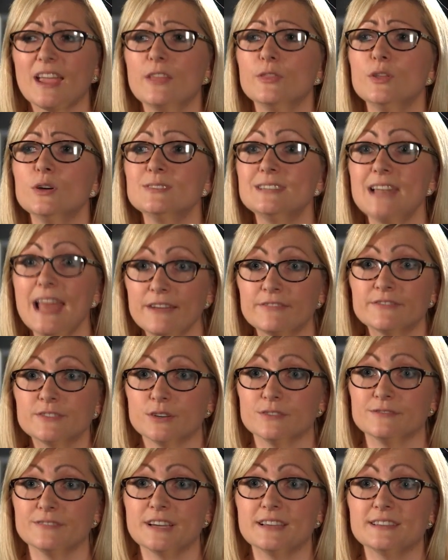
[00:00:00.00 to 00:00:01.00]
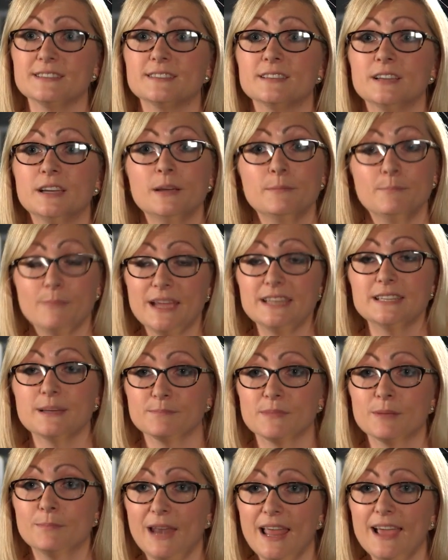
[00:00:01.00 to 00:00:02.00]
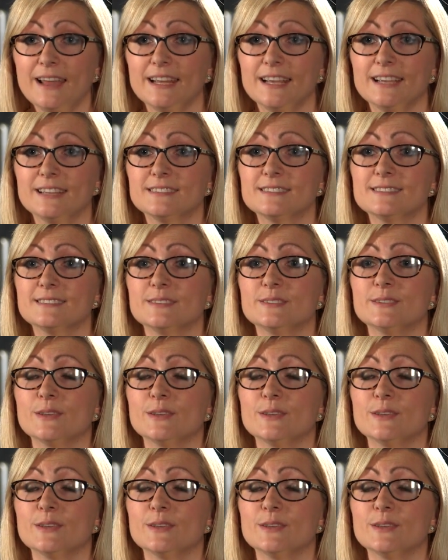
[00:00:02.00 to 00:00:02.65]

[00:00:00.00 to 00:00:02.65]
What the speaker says: And those leftovers made up the planets.